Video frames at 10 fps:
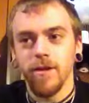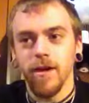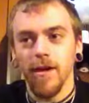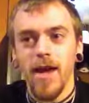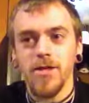
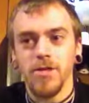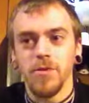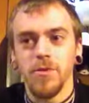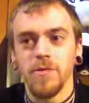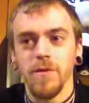an action
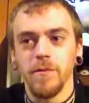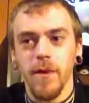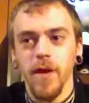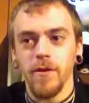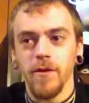movie
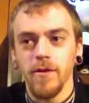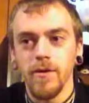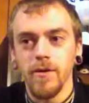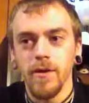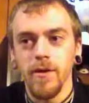better,
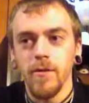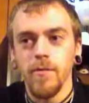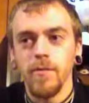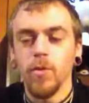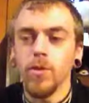
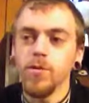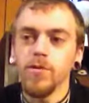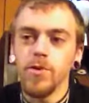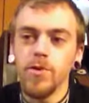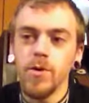but when you
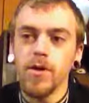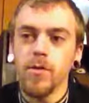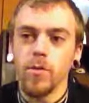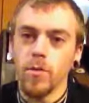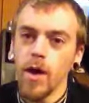do it
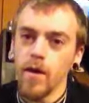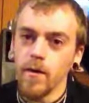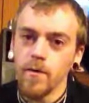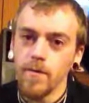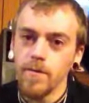
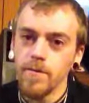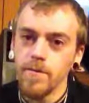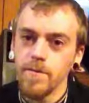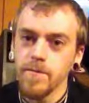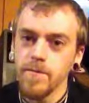well,
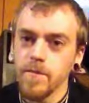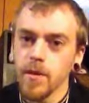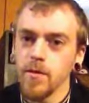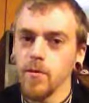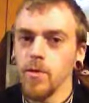
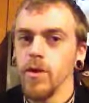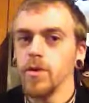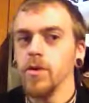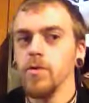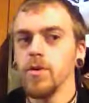
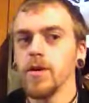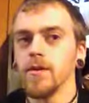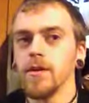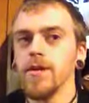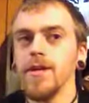when you
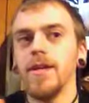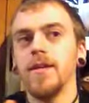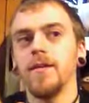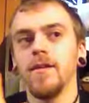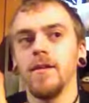can
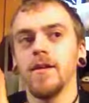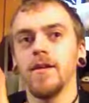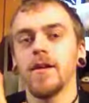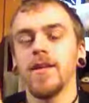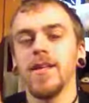
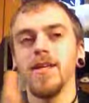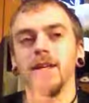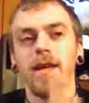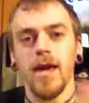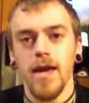
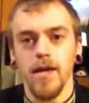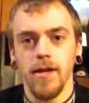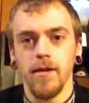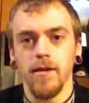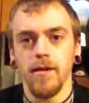cleanly
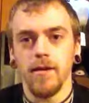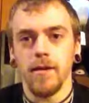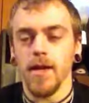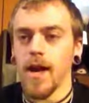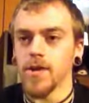edit
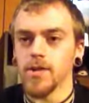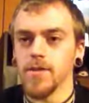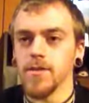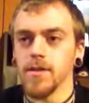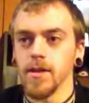an action
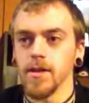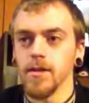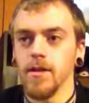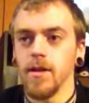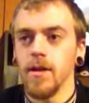scene
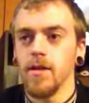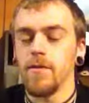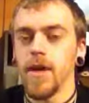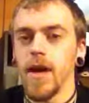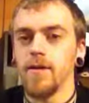
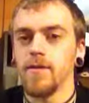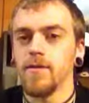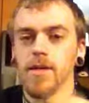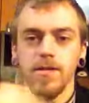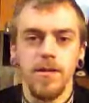that
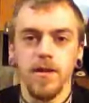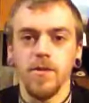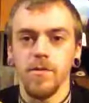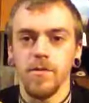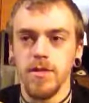doesn't
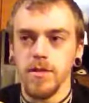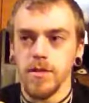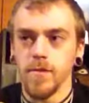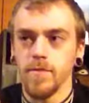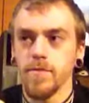leave you
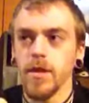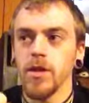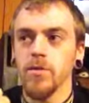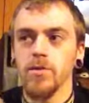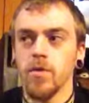dizzy,
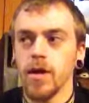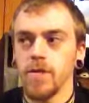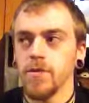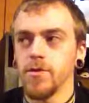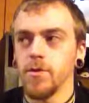you don't have
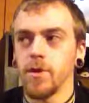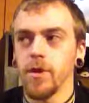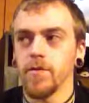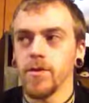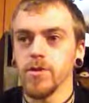to do all
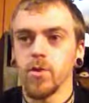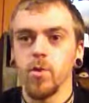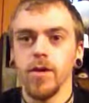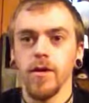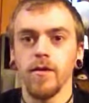of these
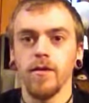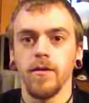quick